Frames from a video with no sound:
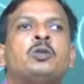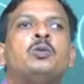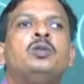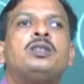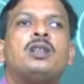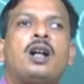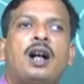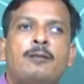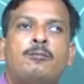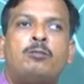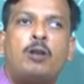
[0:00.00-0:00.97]
which
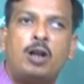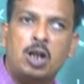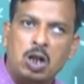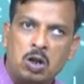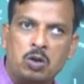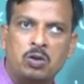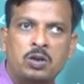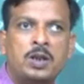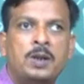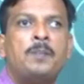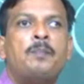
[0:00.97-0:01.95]
I follow
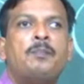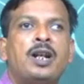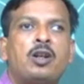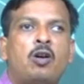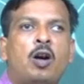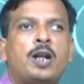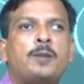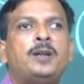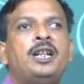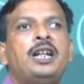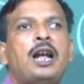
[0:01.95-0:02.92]
may not
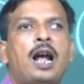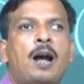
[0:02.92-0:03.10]
be